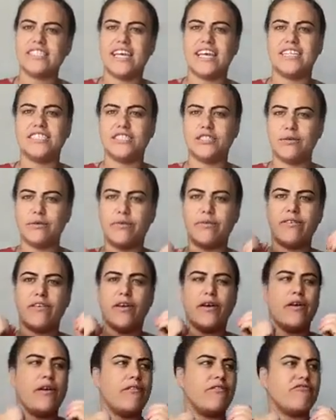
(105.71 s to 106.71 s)
and to
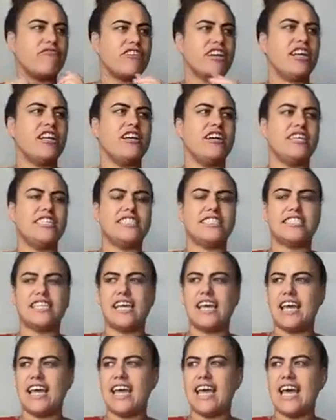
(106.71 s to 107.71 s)
realize
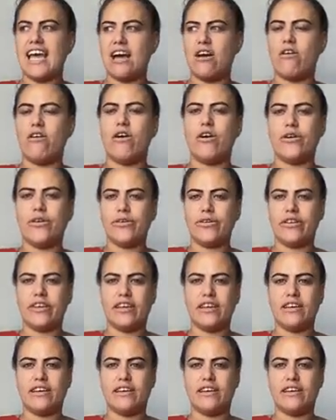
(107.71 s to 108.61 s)
our own